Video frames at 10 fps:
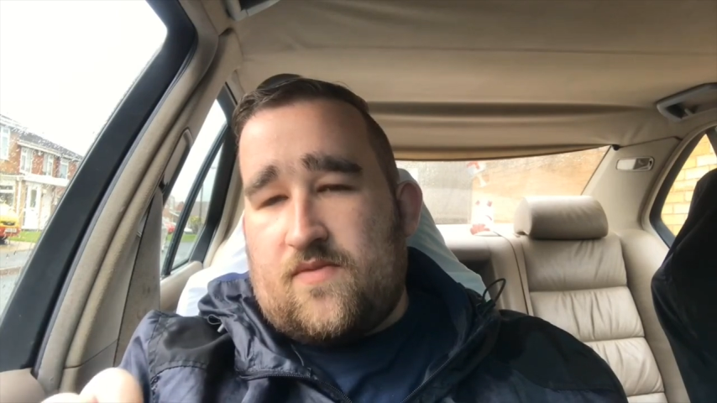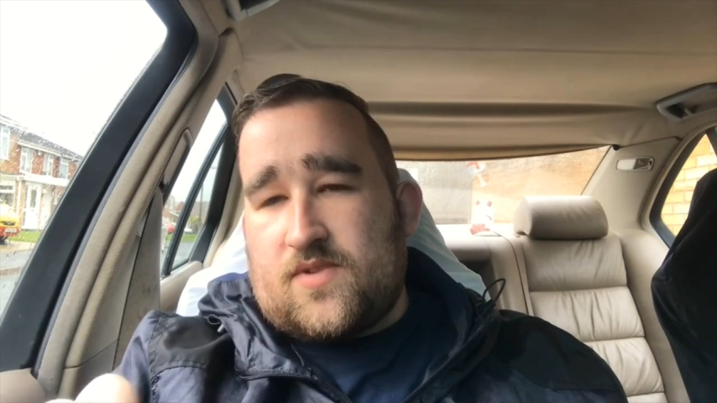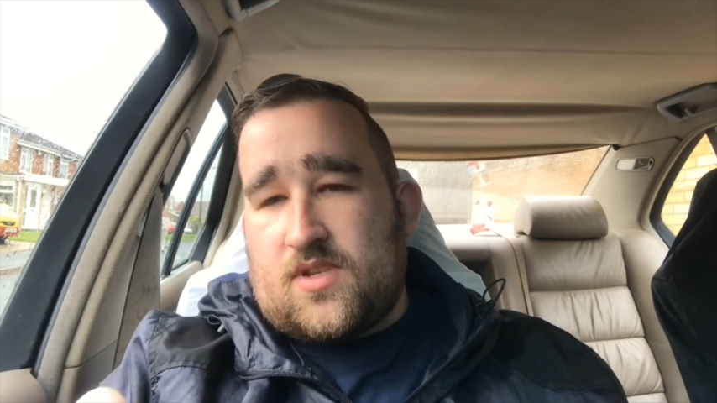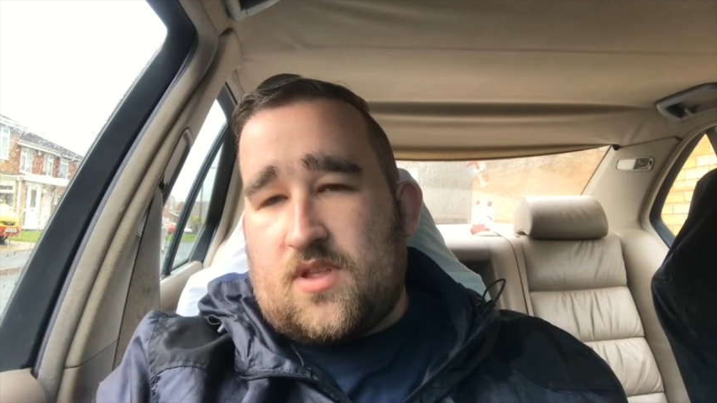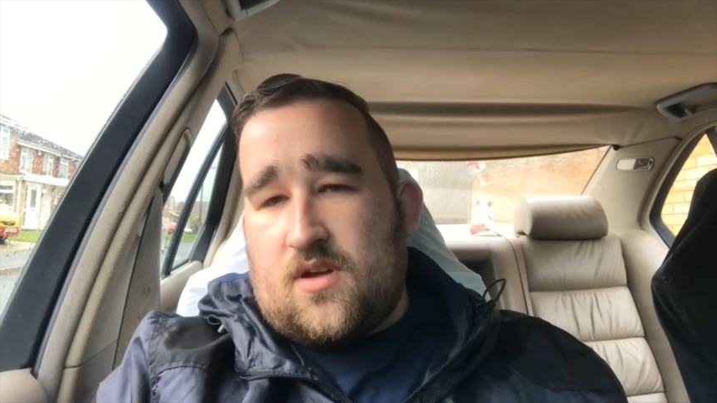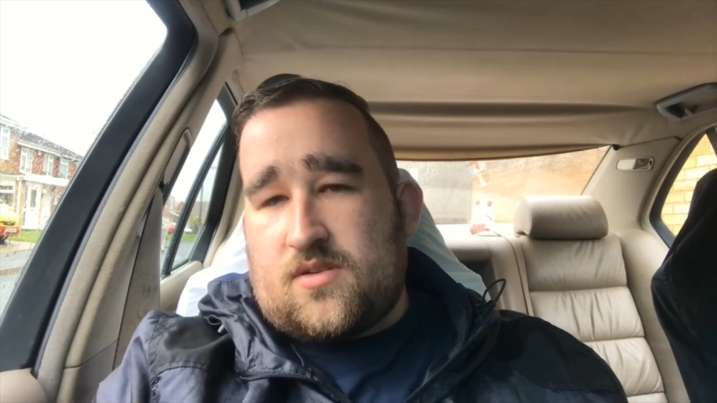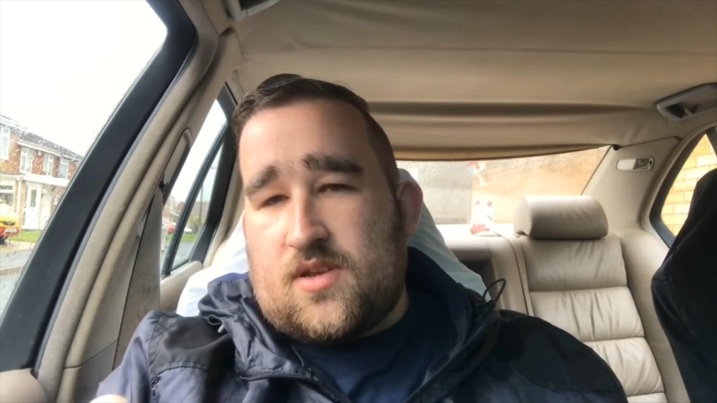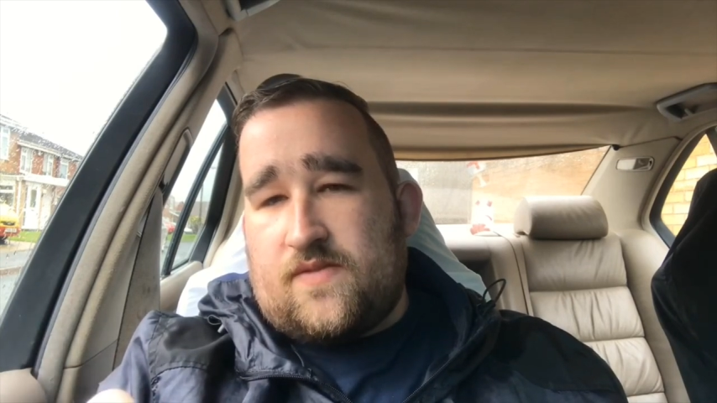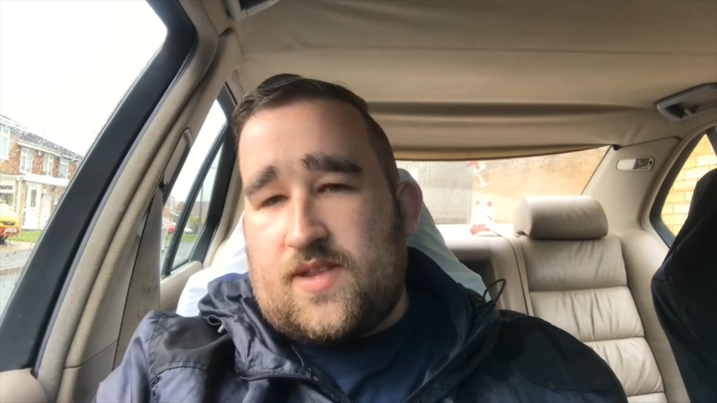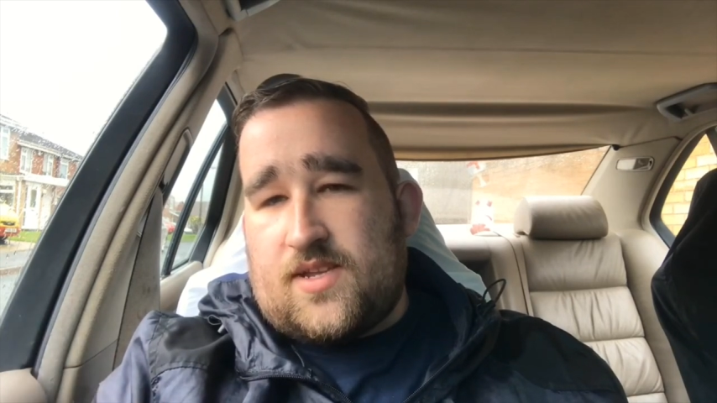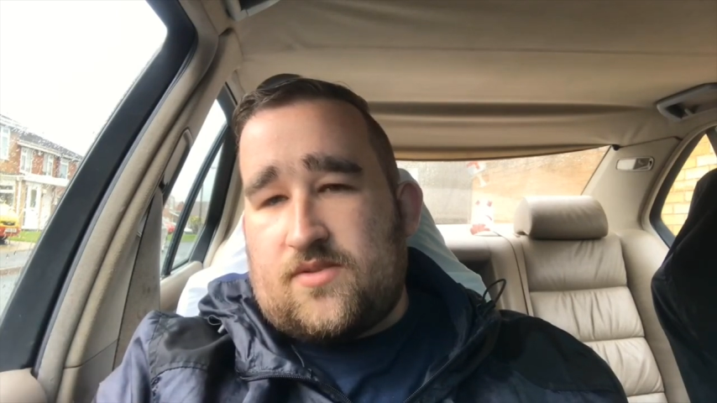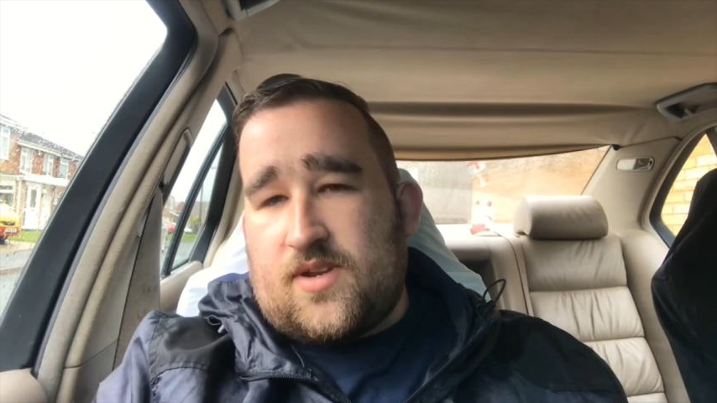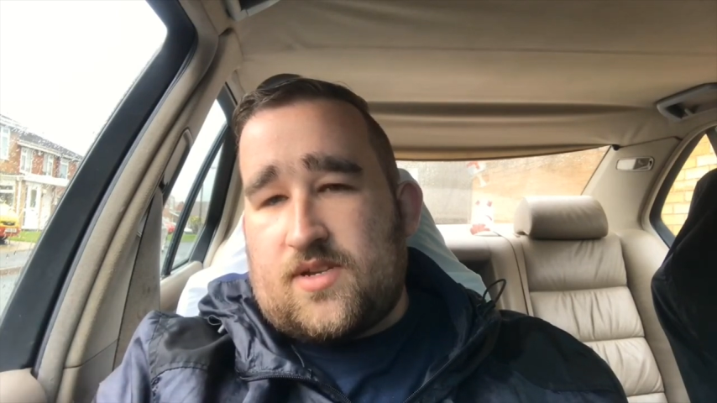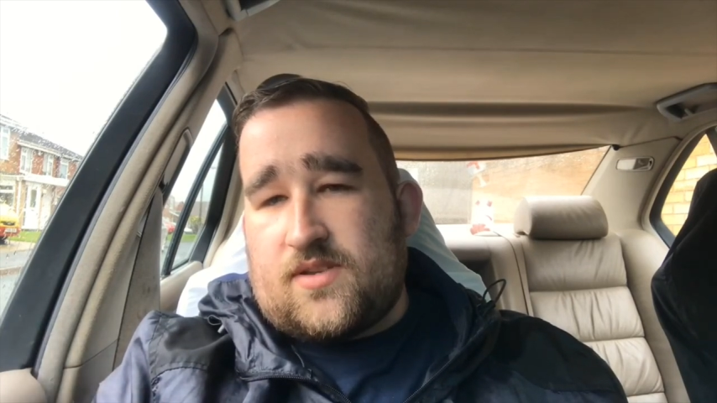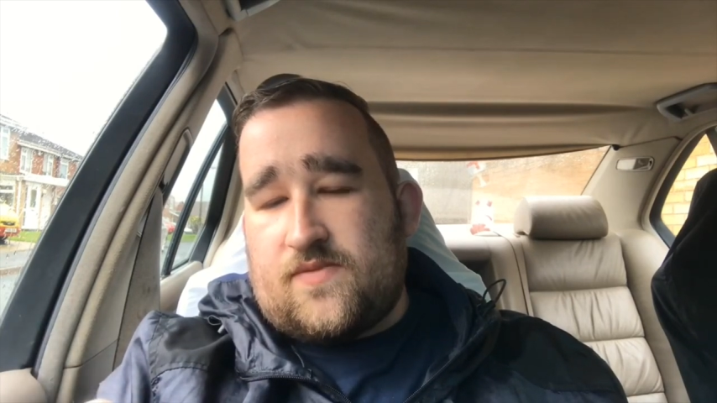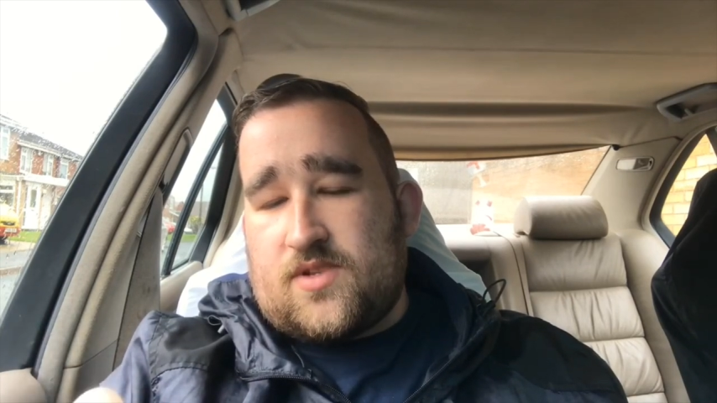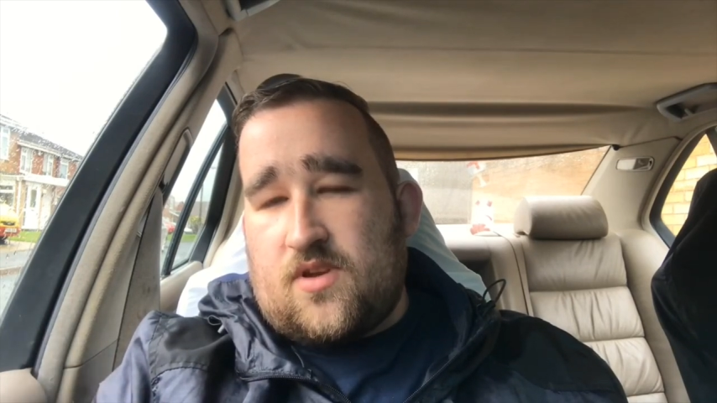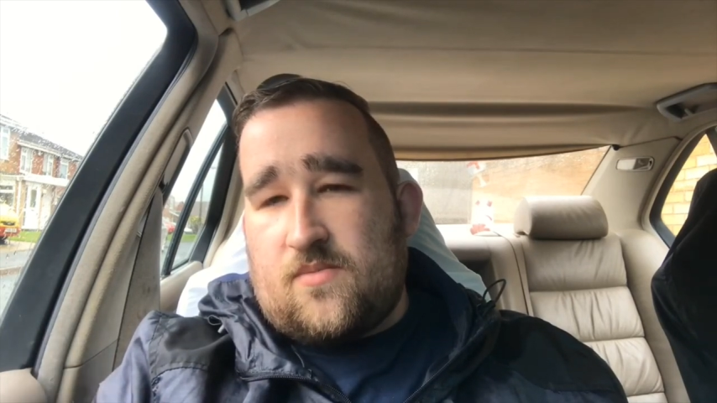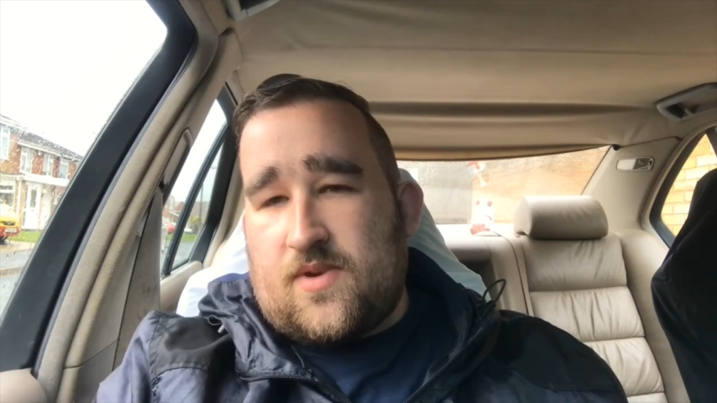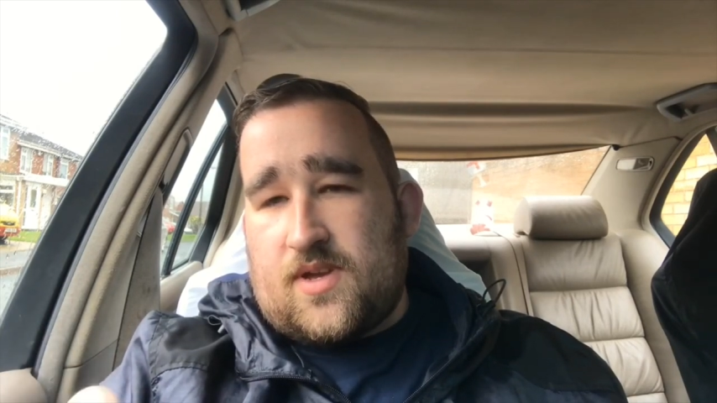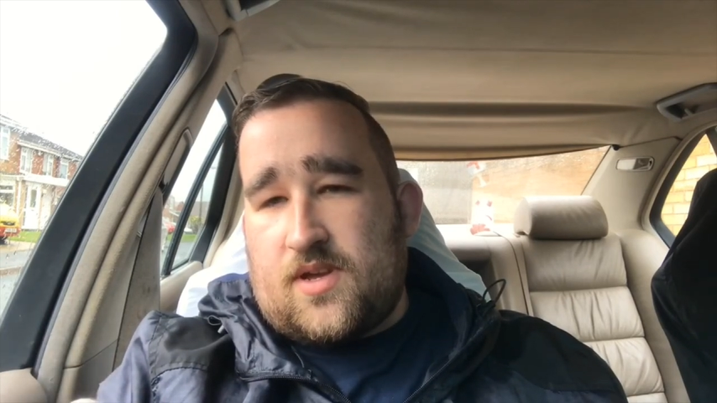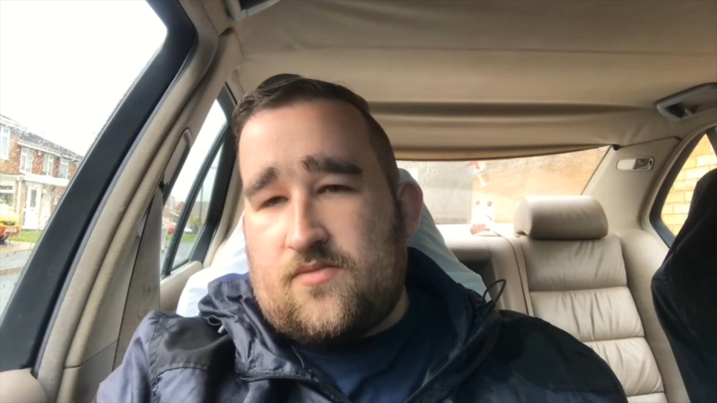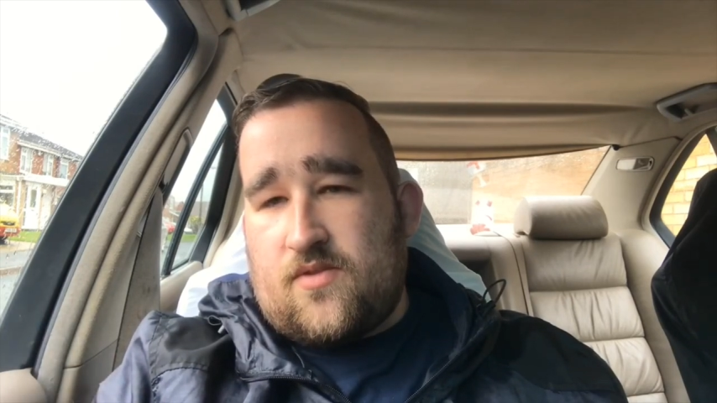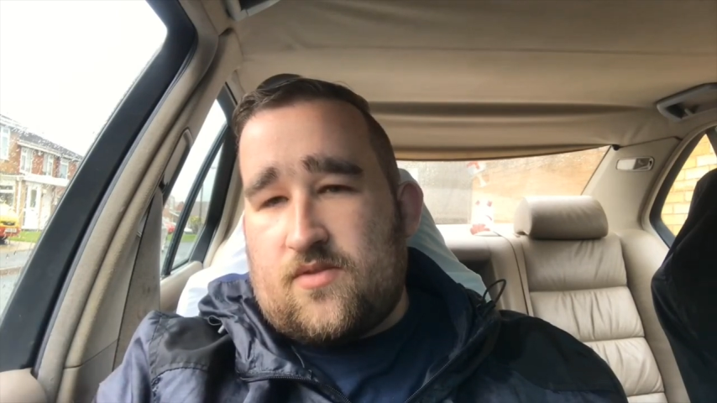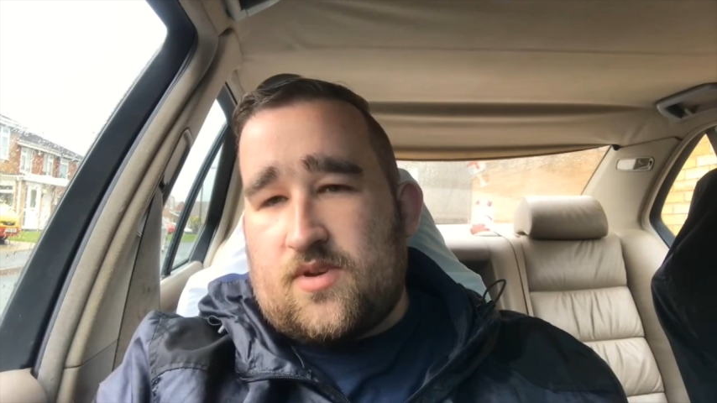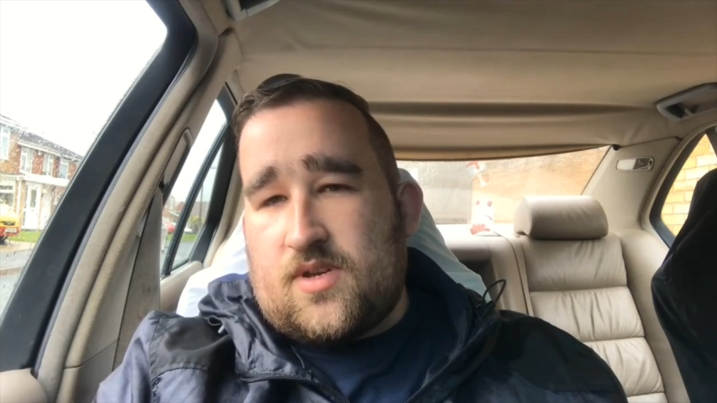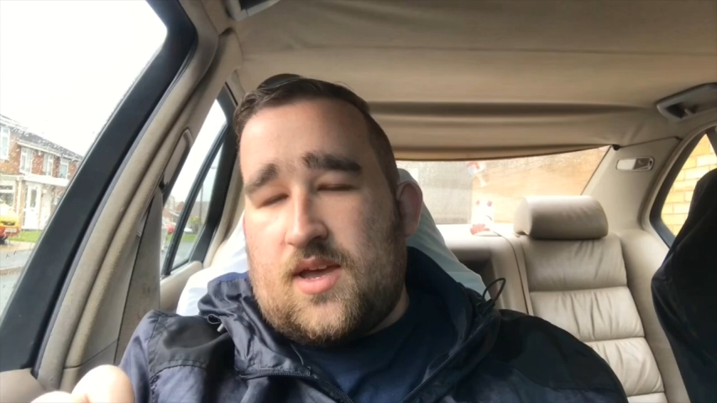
but there's a lot of electrics and there's a lot what can go wrong.